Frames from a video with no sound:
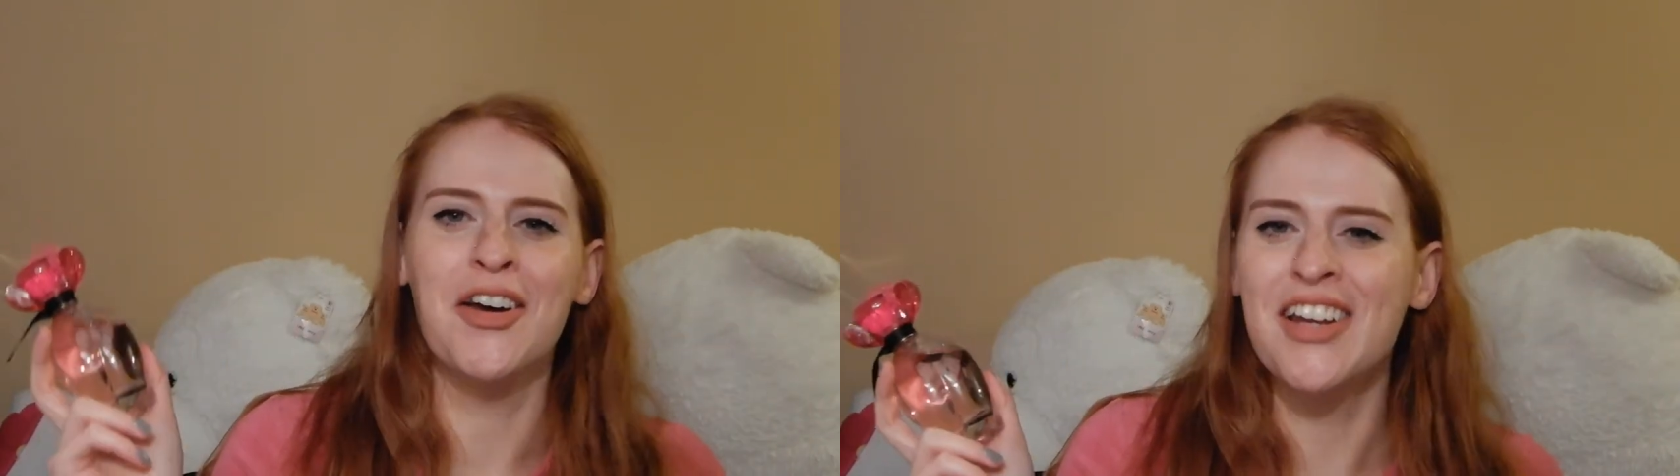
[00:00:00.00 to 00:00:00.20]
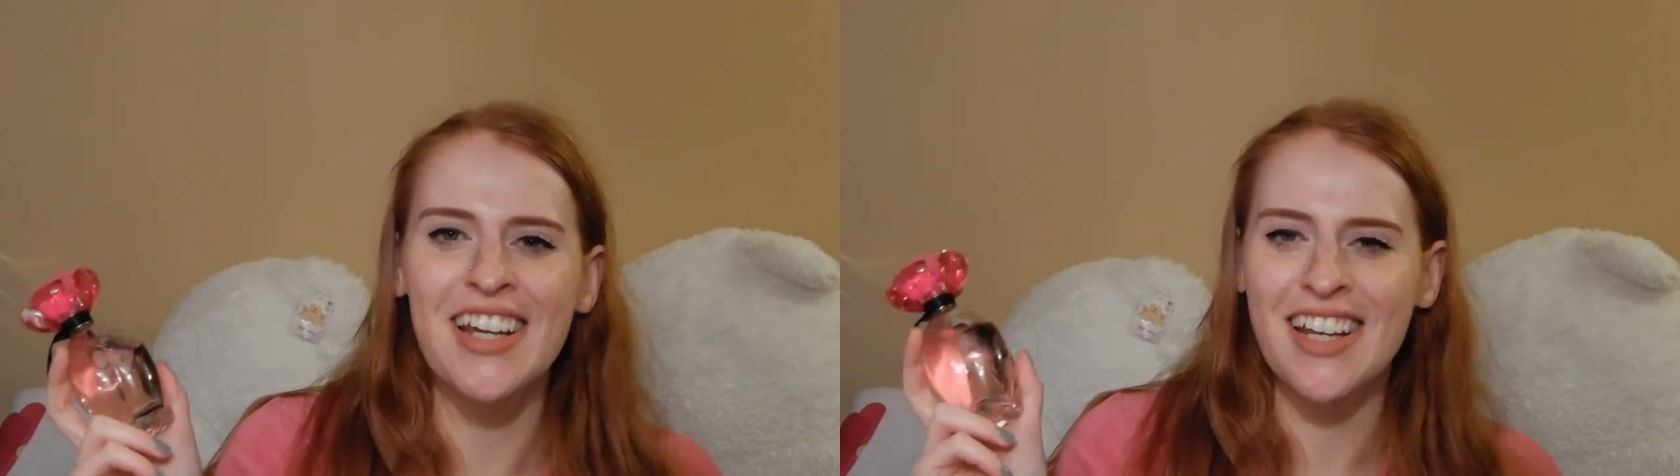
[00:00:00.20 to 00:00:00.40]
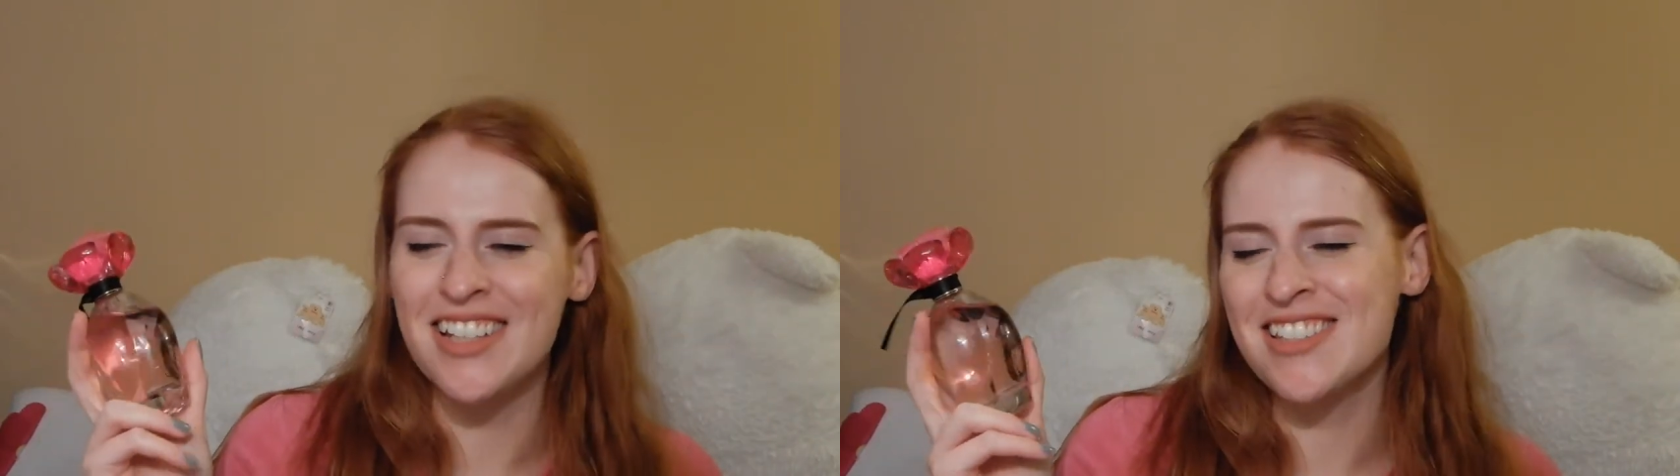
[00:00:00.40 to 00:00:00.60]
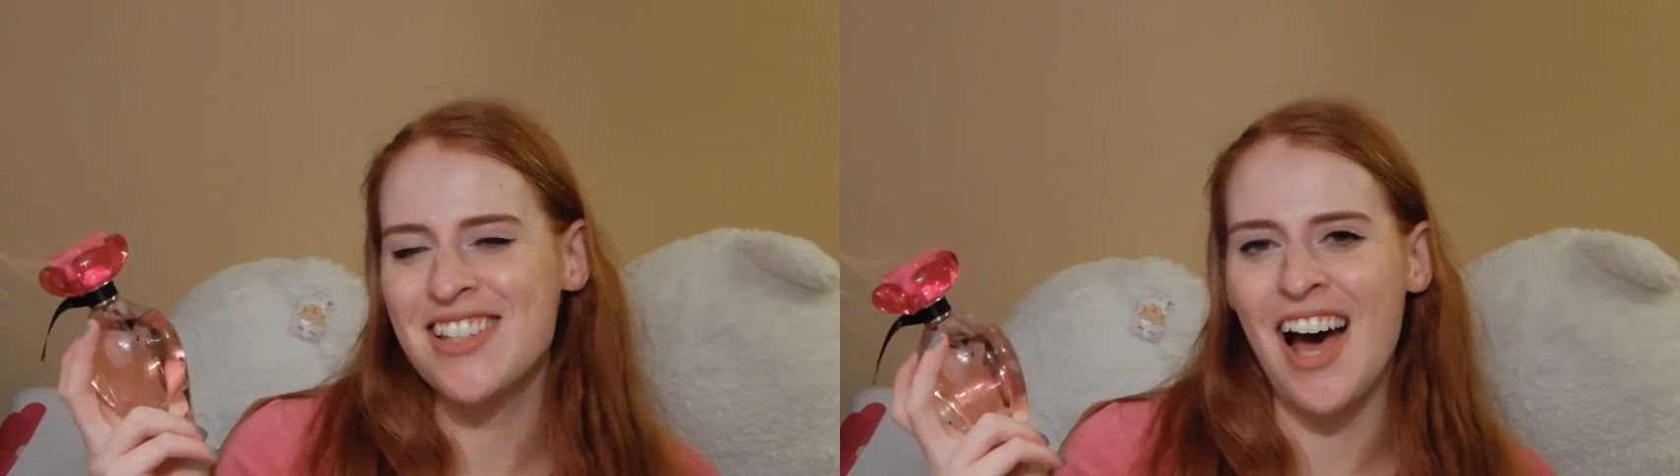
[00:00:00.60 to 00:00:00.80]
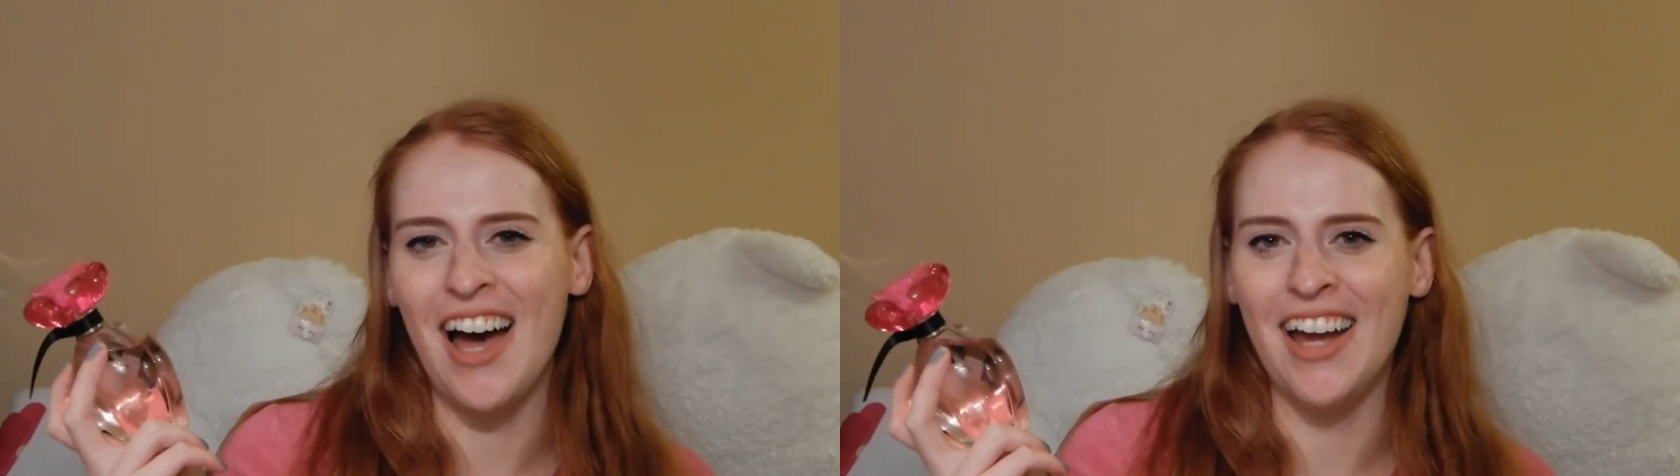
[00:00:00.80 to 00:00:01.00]
good it is,
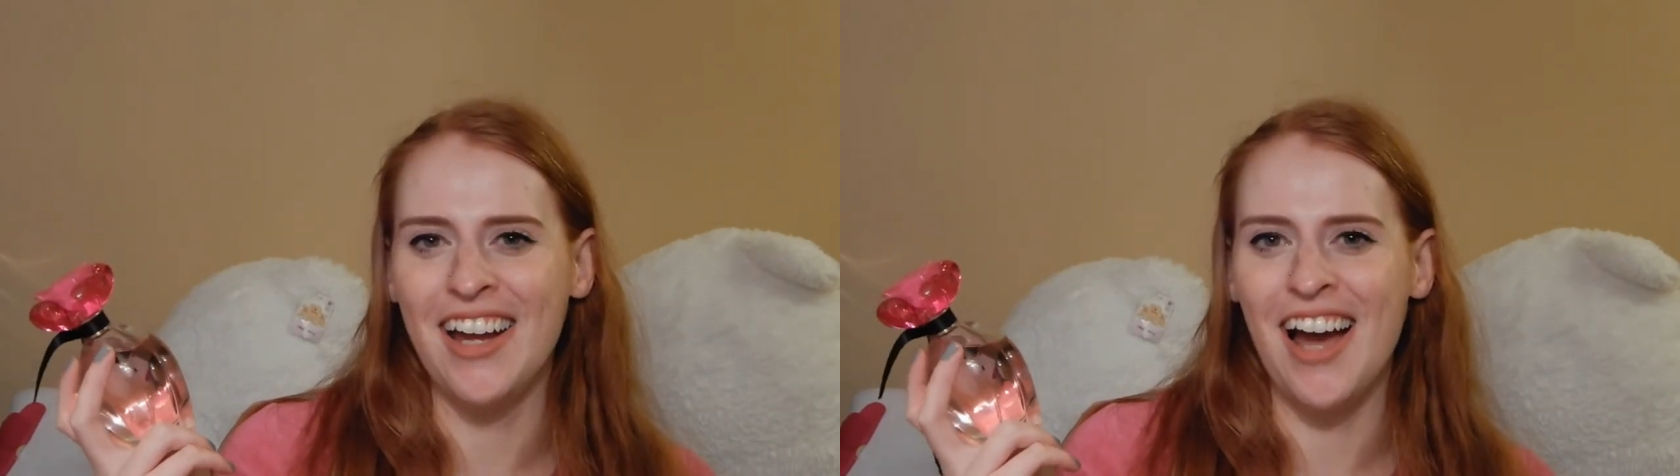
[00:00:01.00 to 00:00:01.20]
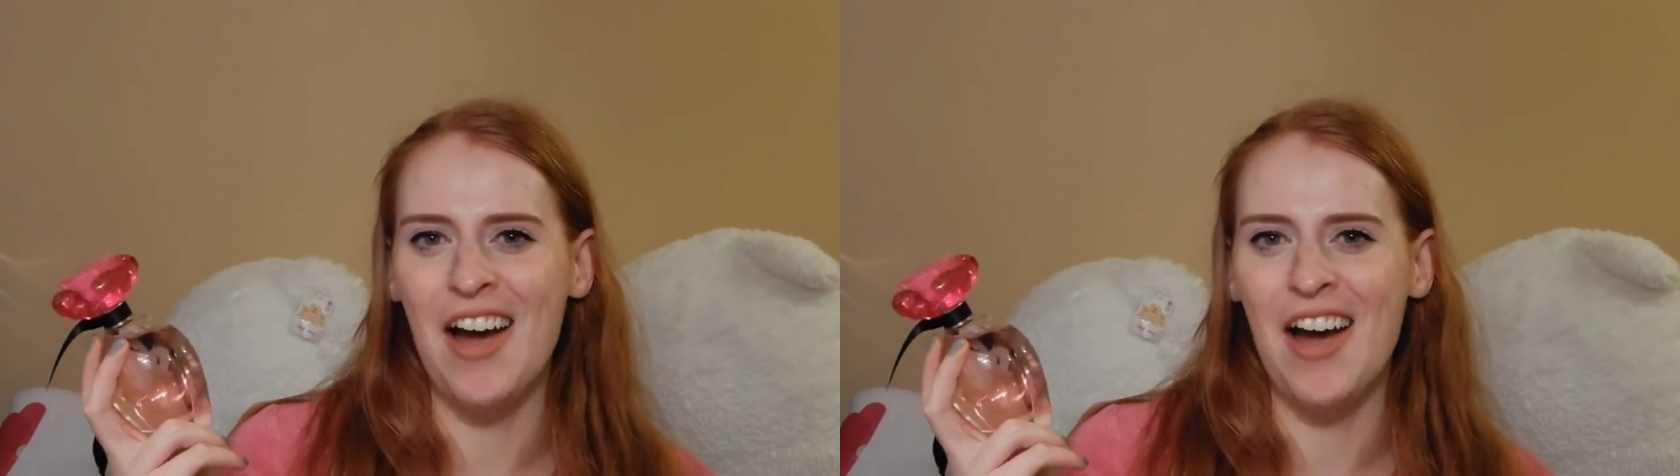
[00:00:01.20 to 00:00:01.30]
I,